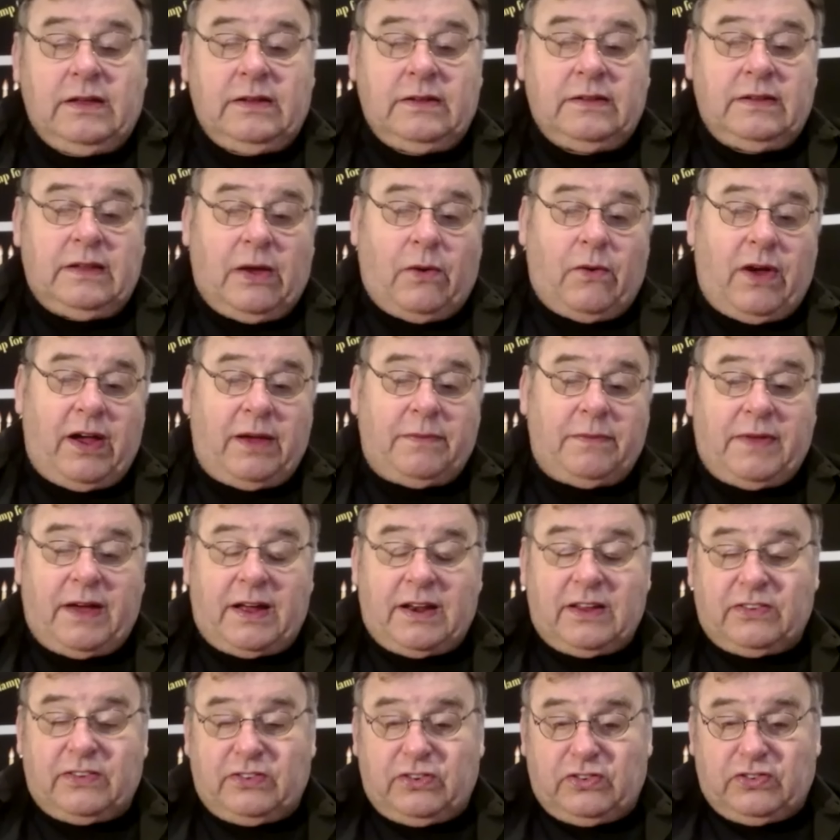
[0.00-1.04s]
Now, I'm not a
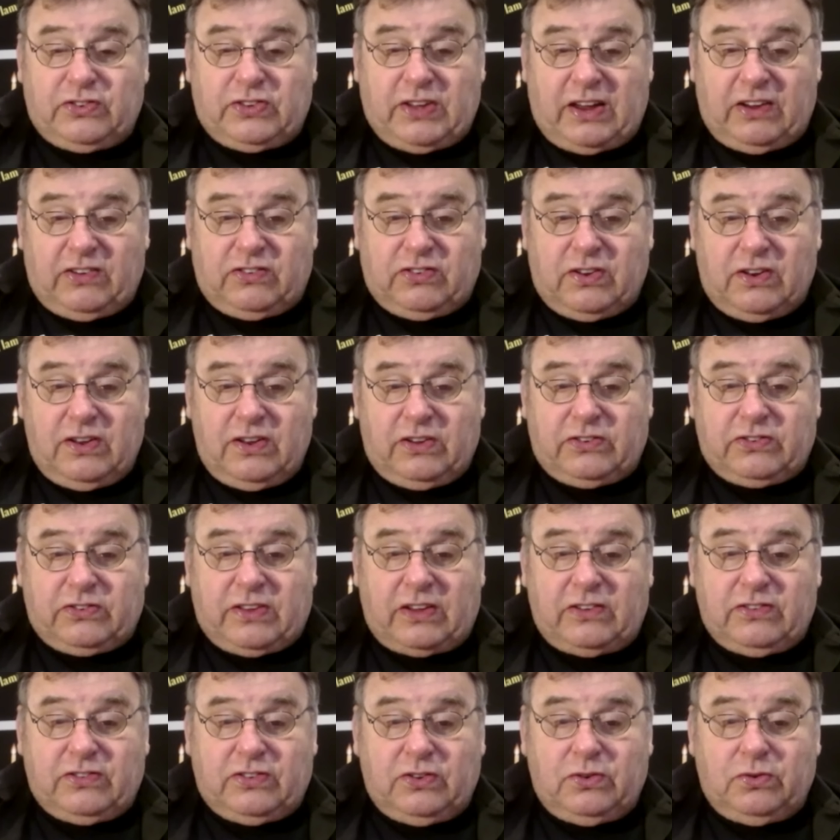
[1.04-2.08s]
cessationist,
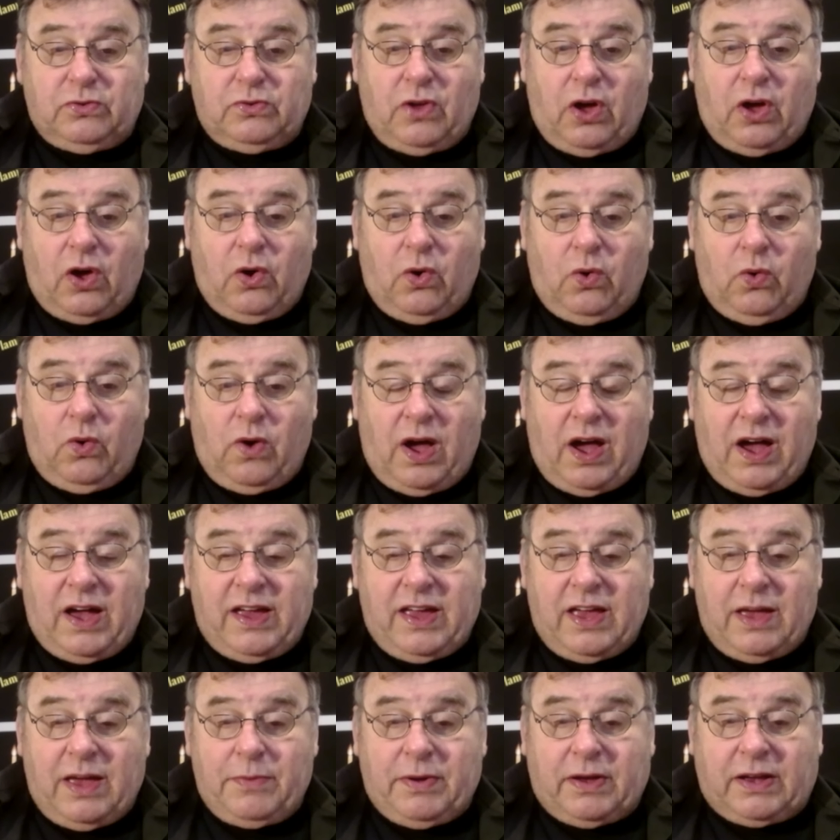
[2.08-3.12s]
as you know, I
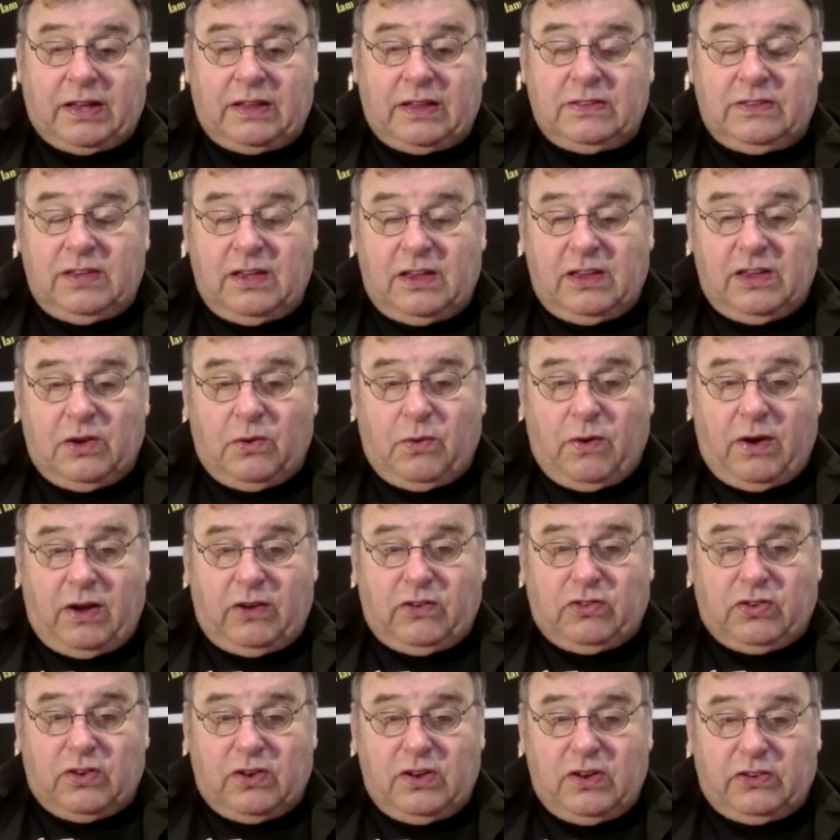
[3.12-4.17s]
am a
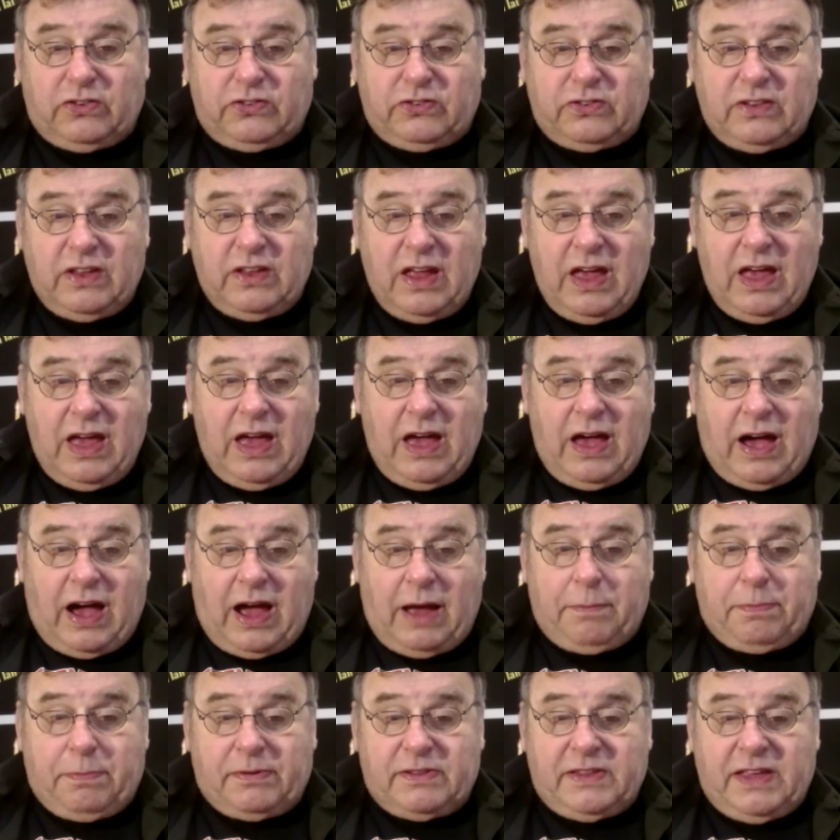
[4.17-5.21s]
continuationist. I
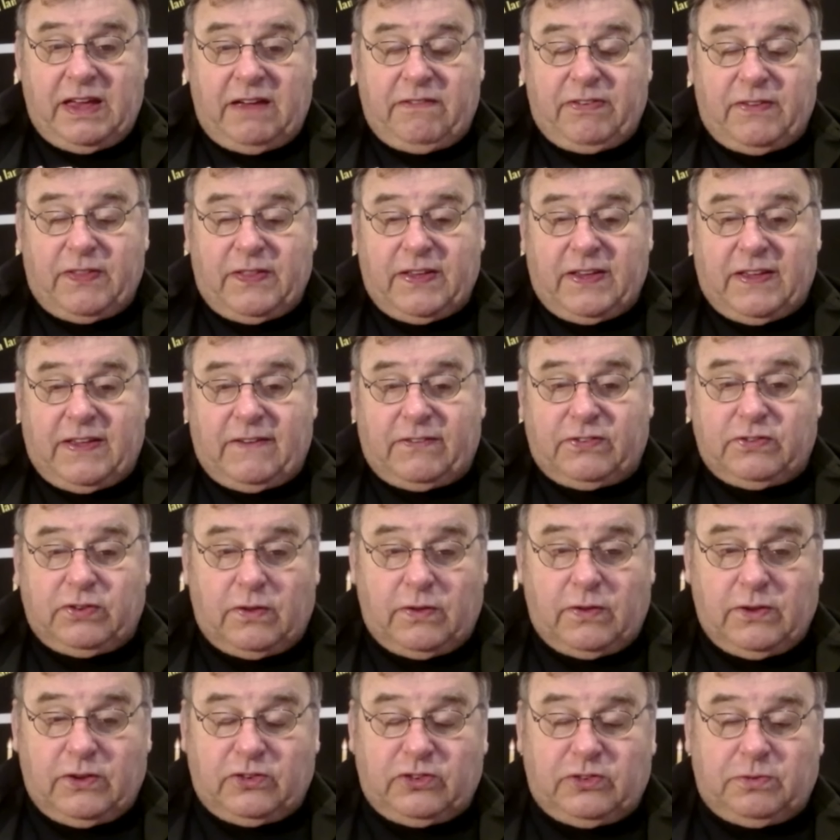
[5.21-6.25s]
believe in the gifts of
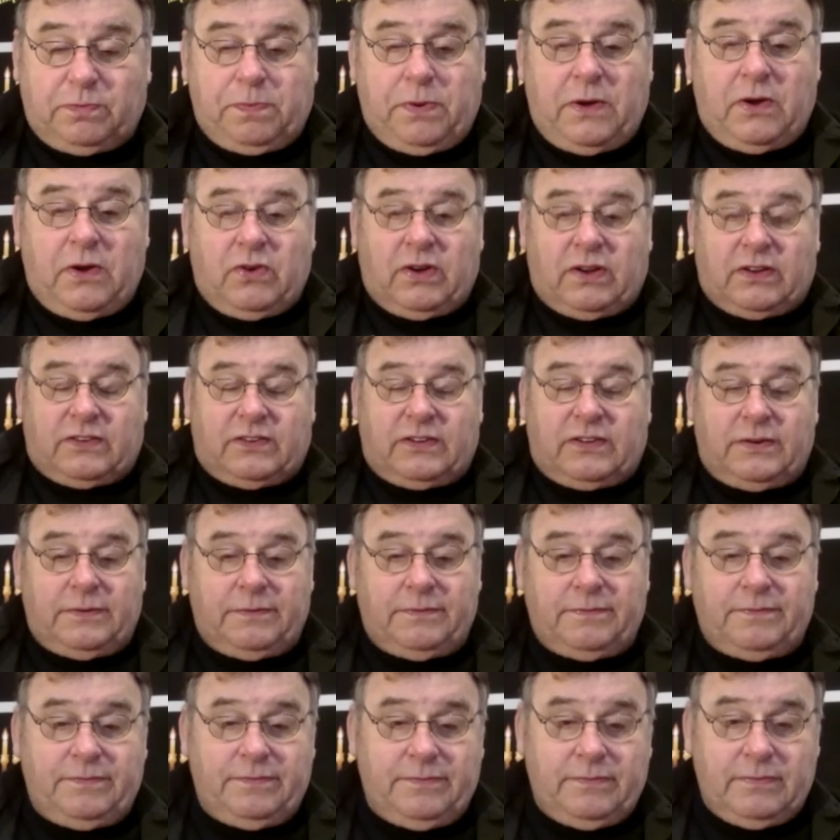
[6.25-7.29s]
the Spirit,
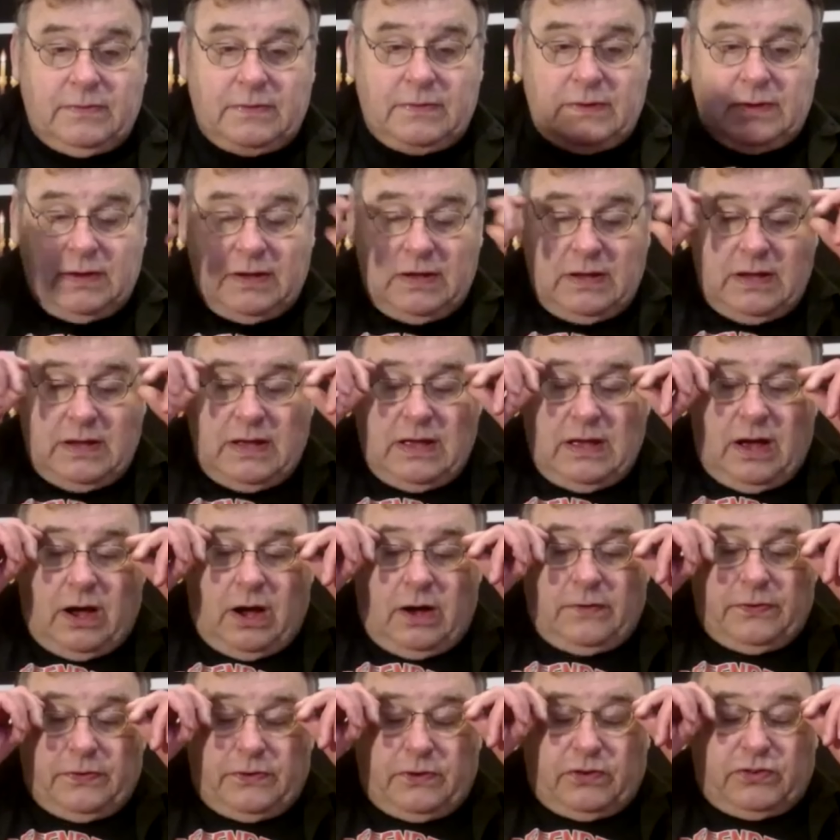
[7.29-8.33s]

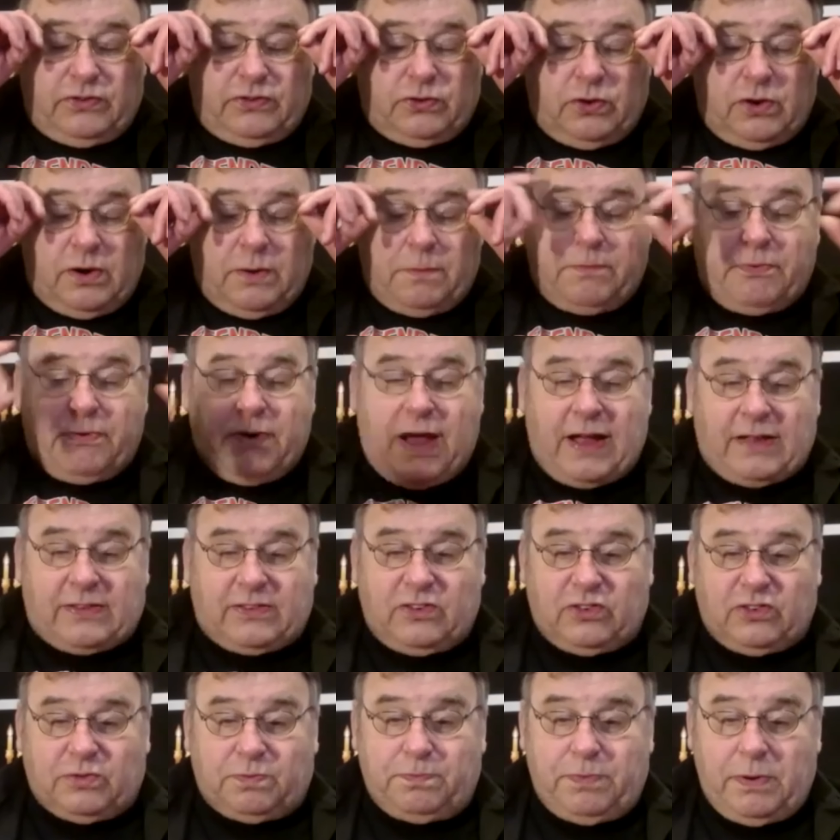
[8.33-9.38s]
understood and
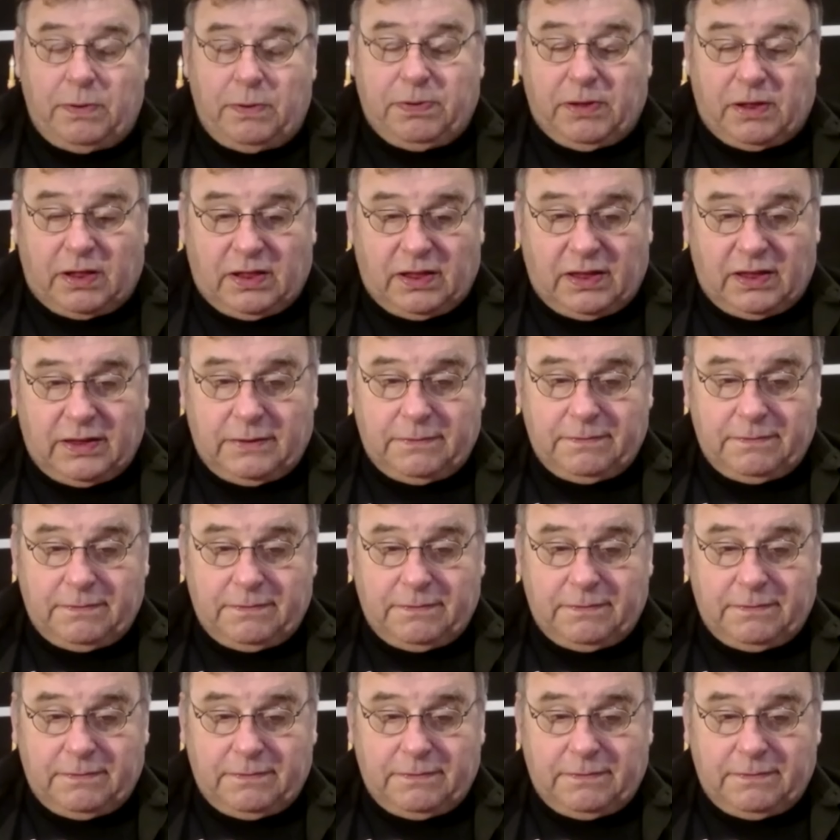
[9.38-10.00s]
practiced biblically.